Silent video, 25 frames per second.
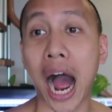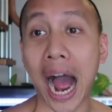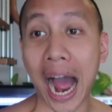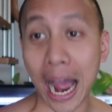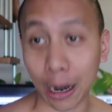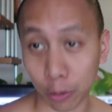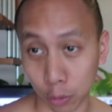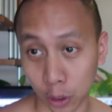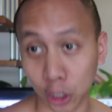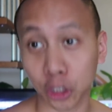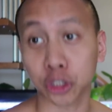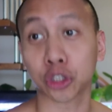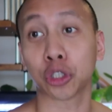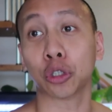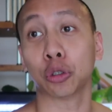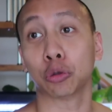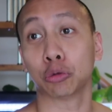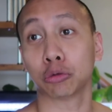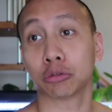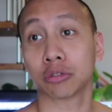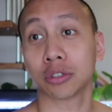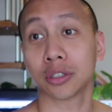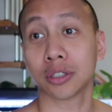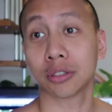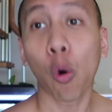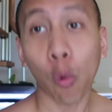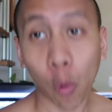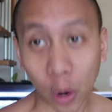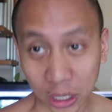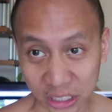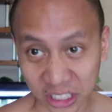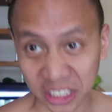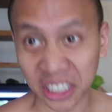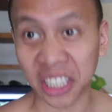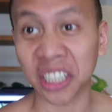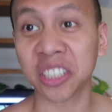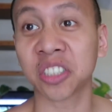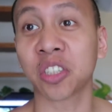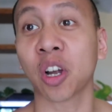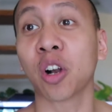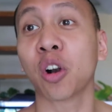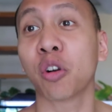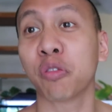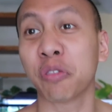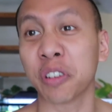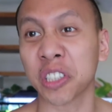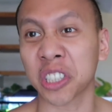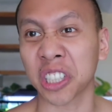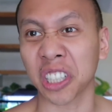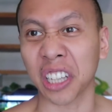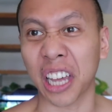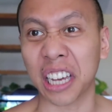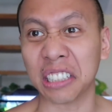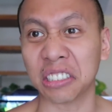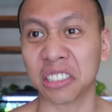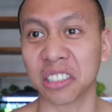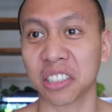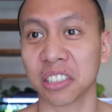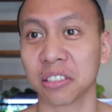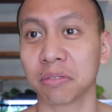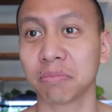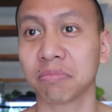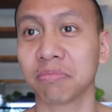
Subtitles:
I will soon, once things are officialized.